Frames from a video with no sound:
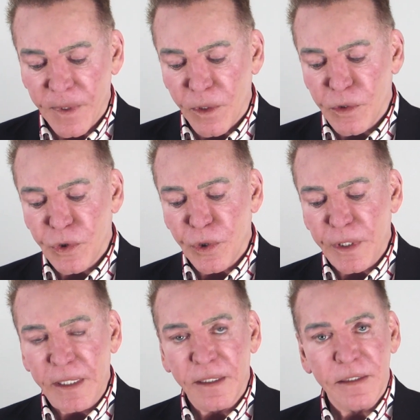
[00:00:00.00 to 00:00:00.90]
Her
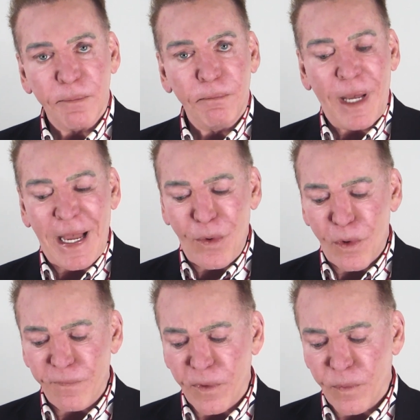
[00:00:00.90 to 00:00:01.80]
journey is a
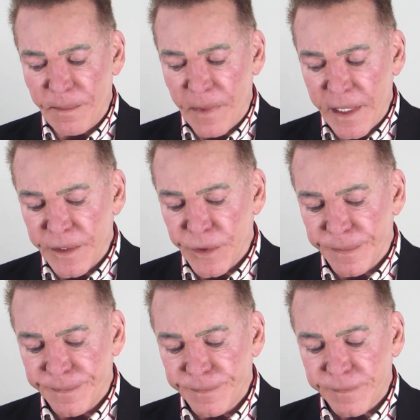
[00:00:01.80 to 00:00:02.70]
powerful reminder